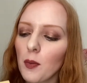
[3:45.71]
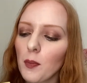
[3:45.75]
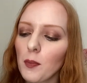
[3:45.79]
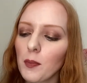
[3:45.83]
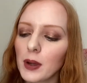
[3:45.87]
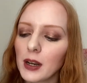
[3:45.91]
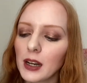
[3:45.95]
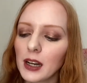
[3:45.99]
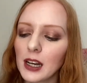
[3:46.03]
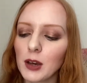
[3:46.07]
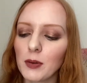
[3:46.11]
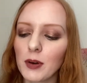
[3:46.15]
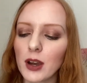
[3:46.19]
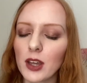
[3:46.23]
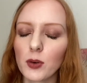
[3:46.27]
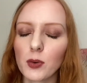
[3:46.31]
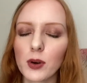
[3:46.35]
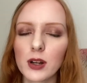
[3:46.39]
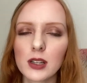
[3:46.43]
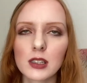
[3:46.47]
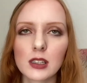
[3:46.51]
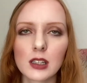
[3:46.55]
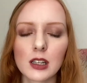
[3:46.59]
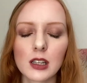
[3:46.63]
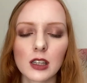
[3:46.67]
But anyway, the
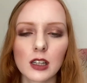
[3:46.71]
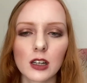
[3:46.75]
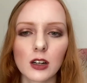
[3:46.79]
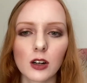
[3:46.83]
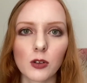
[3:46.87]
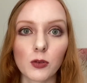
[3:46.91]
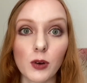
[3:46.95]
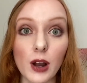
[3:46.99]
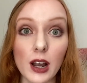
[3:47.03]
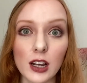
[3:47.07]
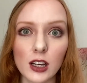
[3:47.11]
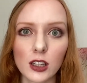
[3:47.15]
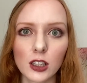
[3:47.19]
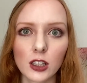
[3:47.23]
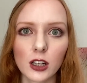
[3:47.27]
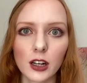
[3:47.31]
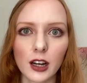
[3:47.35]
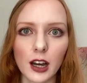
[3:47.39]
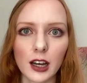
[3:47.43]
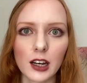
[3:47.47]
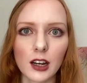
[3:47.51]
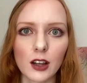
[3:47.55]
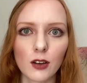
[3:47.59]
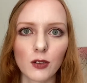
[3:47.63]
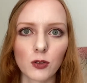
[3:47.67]
ones in the regular
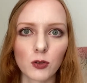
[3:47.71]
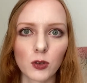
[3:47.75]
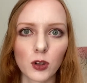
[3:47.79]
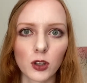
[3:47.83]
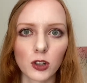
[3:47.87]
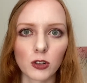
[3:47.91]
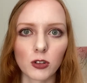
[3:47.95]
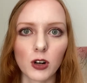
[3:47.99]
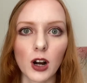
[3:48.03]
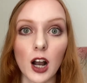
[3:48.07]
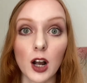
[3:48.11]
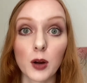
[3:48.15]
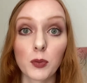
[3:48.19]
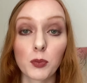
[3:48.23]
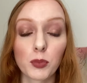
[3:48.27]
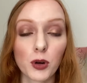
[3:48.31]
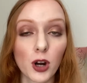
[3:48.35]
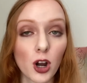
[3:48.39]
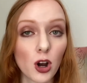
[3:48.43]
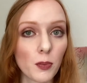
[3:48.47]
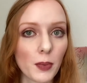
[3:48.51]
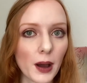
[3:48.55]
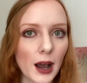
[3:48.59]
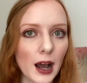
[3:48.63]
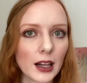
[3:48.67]
kind of Lorac
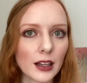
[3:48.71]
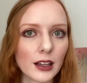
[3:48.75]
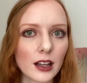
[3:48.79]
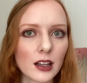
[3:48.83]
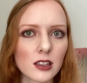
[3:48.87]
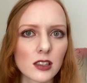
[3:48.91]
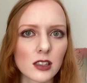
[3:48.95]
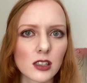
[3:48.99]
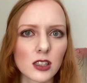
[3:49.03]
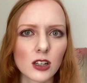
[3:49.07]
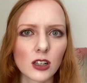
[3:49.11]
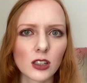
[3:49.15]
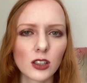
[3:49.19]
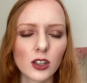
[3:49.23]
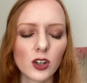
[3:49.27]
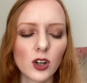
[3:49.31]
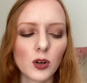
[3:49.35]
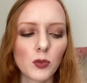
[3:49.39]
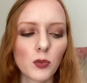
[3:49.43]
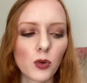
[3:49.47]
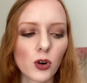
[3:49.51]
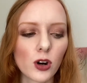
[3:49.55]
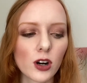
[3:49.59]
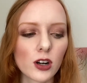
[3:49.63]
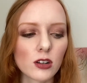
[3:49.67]
Pro palettes, they're a
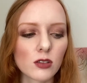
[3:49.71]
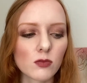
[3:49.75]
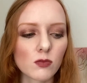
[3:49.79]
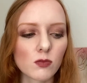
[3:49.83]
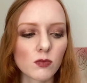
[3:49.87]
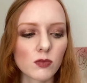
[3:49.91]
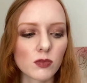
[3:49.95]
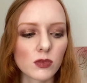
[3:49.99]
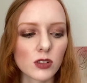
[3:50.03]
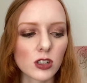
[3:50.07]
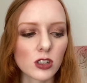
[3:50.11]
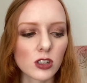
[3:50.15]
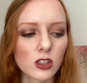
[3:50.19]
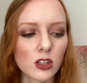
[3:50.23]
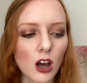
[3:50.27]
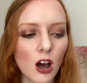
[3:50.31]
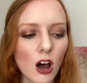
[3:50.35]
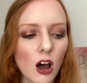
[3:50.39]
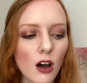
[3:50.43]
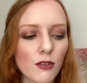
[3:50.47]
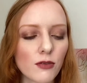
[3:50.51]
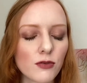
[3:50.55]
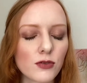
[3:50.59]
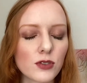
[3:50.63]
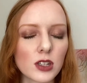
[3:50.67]
little more
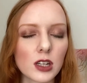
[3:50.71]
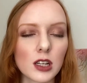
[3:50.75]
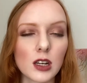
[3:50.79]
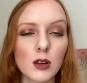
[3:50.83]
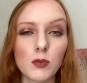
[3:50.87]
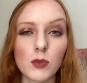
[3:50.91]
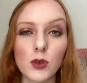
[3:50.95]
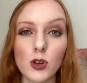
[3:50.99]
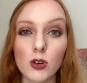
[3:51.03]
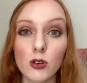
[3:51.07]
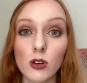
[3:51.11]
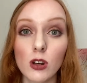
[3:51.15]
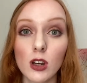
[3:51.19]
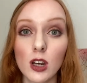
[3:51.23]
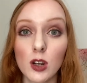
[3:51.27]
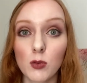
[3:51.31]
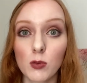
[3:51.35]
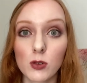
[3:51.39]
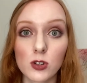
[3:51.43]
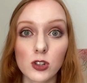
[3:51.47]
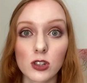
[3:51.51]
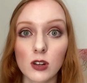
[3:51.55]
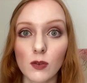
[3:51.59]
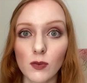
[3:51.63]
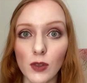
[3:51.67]
soft and muted,
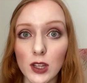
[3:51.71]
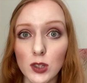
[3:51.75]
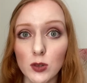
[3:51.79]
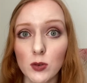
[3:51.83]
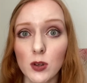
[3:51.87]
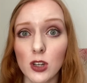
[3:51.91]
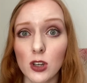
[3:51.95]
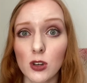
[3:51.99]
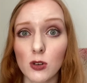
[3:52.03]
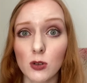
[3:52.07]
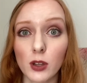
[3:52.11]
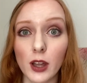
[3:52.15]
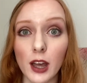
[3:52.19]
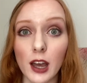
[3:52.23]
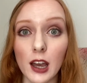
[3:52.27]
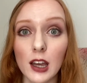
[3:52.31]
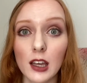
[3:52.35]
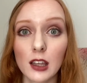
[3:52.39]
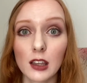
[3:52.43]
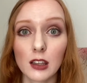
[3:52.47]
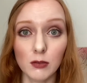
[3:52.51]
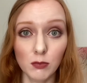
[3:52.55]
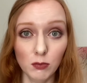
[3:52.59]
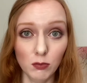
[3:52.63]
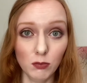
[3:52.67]
which if that's what you
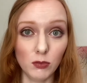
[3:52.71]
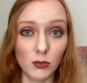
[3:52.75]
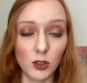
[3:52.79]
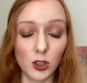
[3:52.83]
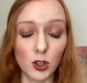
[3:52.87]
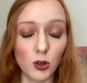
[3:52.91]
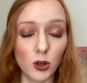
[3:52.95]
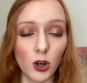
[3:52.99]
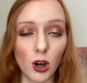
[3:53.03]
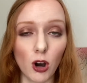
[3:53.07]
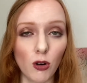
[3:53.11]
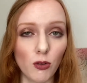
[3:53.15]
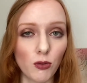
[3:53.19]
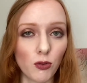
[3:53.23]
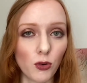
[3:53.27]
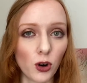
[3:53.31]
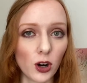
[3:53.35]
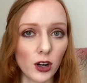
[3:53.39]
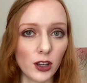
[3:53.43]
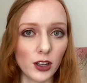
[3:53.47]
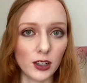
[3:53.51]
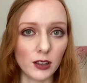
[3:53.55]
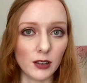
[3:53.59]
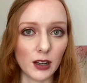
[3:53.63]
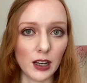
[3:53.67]
like, then you go for,
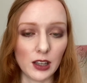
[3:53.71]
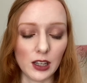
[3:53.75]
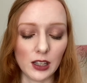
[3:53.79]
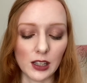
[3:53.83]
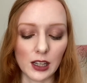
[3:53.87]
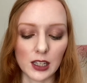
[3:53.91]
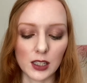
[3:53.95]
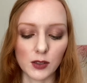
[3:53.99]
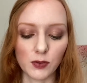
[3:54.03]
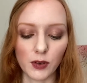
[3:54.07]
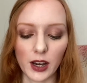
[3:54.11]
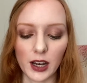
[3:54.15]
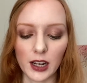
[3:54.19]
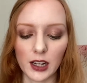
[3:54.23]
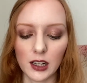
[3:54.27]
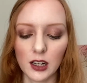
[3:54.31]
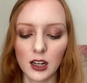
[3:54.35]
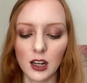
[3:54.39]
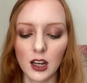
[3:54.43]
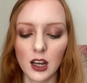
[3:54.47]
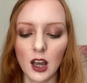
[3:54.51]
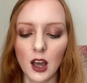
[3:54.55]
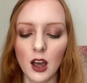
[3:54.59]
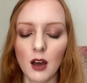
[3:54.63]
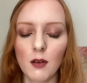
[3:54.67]
then I think that's fine.
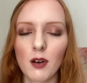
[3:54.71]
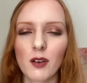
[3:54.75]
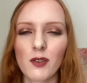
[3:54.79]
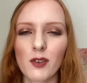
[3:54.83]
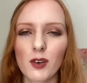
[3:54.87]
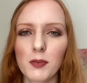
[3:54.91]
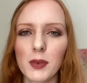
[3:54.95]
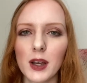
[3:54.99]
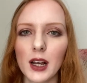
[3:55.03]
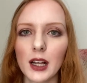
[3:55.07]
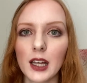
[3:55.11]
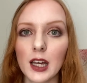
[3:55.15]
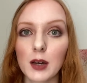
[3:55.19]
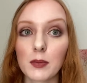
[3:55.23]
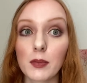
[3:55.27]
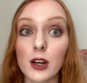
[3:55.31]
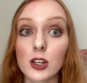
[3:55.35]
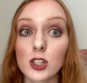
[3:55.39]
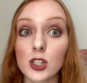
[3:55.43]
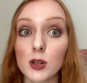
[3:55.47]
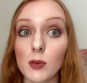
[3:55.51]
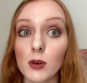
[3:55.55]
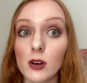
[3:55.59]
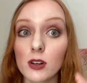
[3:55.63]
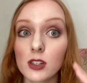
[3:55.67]
But for me, I like my
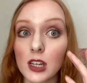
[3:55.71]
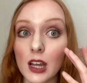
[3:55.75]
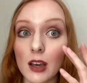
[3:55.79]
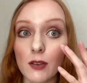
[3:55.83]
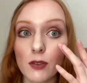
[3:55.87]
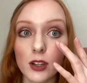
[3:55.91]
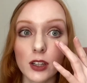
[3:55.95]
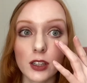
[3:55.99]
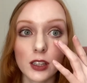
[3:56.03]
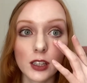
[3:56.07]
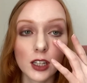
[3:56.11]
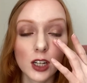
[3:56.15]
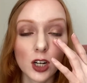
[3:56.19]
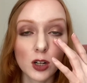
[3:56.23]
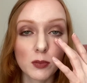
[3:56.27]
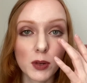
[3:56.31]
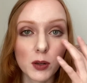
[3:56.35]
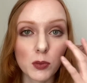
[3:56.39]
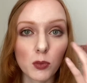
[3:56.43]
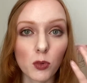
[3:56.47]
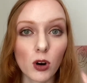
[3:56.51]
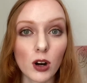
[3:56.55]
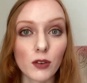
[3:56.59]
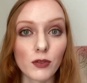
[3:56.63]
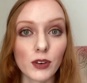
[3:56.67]
shimmers to have a little
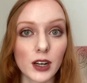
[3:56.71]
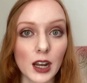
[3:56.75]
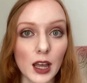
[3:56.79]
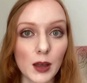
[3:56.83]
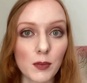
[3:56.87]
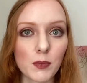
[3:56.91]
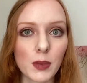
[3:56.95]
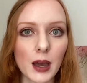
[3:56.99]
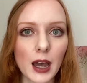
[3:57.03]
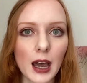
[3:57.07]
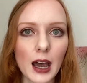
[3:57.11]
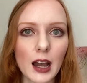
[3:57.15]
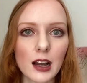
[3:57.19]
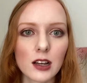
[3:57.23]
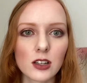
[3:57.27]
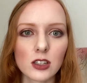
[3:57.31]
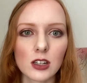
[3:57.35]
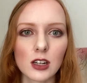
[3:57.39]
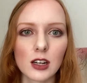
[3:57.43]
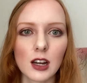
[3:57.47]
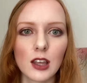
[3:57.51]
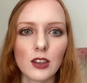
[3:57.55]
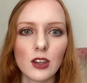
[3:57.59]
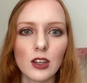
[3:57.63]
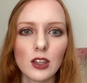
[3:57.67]
bit more of an impact,
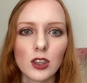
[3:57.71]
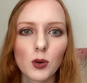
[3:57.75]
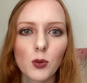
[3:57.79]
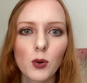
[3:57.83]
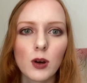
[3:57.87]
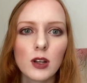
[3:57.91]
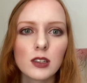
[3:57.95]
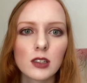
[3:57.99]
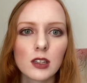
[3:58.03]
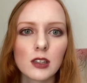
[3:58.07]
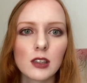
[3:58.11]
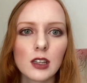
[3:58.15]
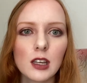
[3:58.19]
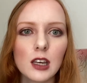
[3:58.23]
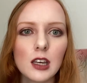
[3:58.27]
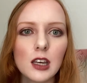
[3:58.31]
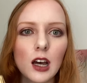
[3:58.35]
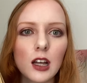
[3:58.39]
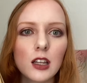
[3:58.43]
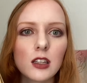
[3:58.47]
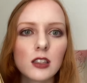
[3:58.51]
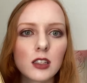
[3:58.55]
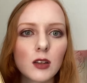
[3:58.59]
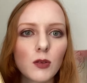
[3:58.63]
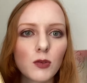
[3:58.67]
and I think the ones in the
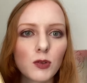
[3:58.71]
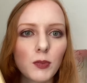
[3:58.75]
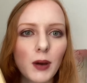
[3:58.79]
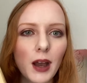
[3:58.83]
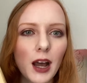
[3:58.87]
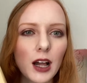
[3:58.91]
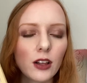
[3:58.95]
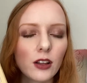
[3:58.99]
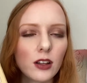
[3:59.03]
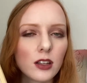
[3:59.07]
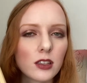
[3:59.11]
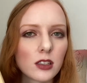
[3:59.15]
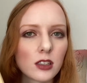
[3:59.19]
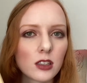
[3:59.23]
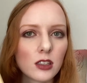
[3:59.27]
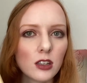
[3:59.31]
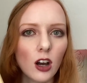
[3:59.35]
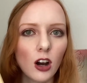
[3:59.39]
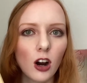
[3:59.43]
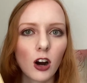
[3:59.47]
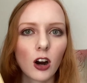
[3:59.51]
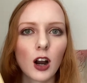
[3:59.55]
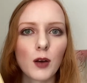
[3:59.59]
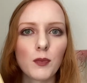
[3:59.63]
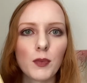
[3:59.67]
Unzipped palettes
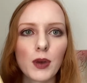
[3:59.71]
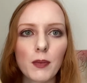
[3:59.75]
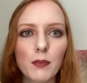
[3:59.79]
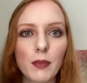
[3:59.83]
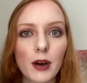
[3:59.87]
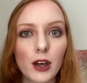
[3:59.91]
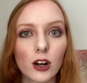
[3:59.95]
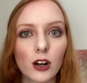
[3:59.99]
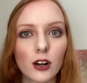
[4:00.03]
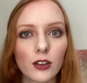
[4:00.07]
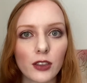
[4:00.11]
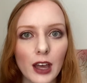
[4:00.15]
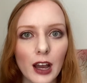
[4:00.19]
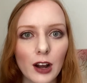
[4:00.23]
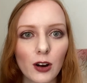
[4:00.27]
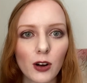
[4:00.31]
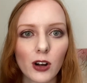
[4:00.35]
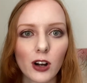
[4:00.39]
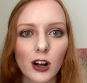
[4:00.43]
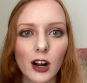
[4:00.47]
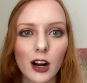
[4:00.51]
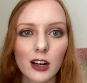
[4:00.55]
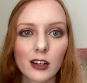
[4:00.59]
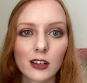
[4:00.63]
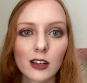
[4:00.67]
are a bit better in that
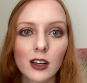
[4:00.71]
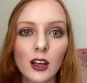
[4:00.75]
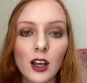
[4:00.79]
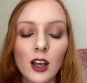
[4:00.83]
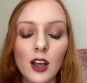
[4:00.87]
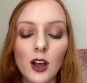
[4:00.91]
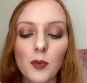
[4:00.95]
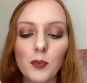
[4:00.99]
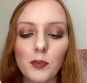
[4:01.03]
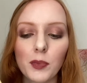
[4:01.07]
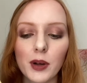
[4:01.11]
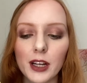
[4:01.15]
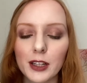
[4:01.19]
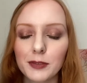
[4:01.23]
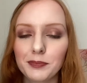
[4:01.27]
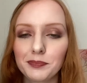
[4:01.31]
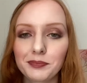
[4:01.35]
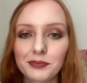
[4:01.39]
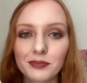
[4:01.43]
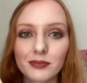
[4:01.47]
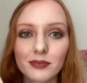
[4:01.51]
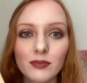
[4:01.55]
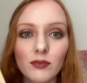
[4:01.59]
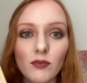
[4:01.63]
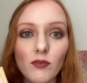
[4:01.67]
regard. But
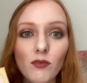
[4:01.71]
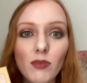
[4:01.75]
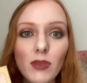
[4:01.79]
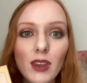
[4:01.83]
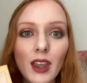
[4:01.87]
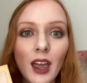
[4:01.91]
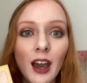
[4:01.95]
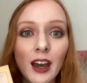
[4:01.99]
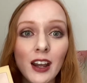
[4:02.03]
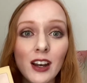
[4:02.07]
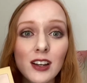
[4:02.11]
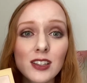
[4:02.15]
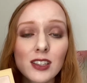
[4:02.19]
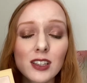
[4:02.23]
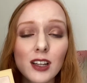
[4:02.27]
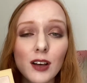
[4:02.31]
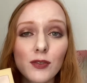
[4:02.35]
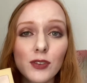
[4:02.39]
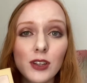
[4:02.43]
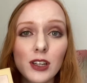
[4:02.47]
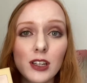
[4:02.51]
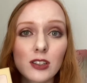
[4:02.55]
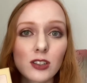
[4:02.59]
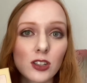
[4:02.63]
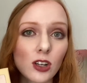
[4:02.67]
I just
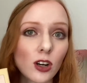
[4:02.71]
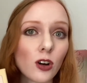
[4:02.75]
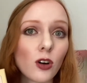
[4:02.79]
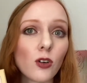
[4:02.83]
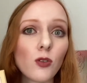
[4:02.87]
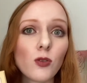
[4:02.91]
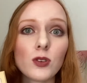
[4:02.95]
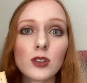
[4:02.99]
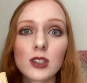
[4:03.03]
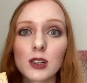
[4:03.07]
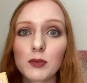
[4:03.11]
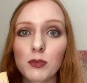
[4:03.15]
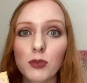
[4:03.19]
love these tones. It